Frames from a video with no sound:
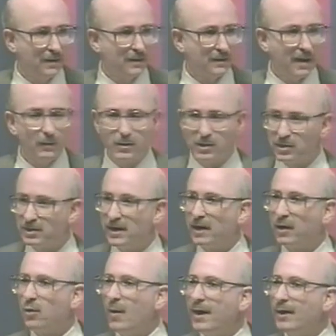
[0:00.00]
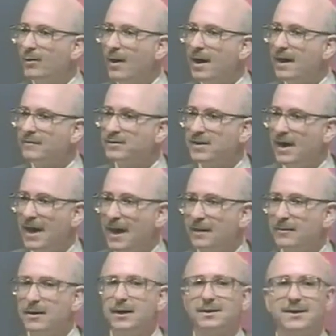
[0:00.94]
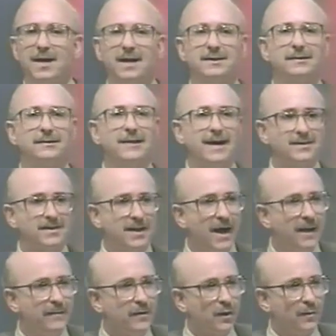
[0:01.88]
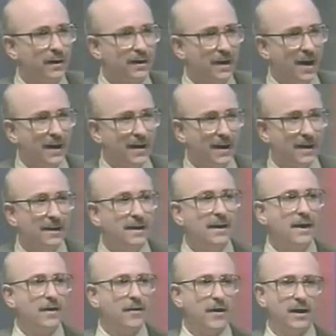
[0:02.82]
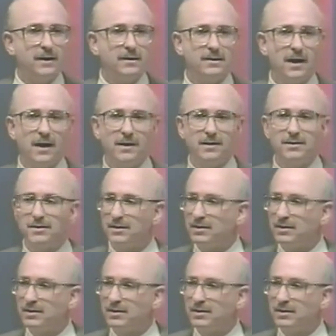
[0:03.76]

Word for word: okay, which is their quaint way of saying that it takes less time to quit cutting than it does to